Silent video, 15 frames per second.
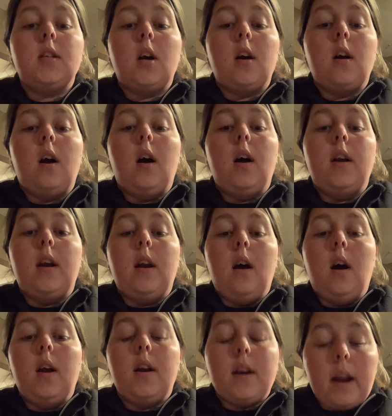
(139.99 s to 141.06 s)

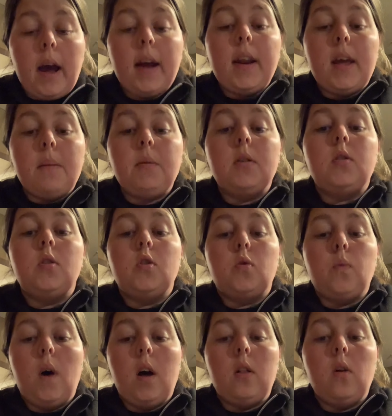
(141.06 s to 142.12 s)
are not able to
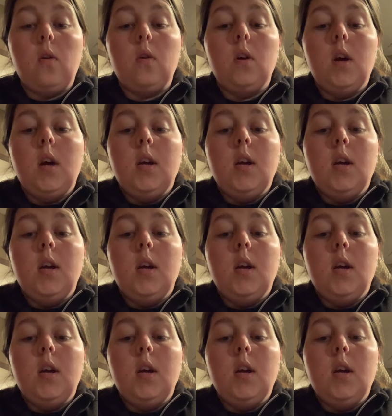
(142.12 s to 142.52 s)
swallow,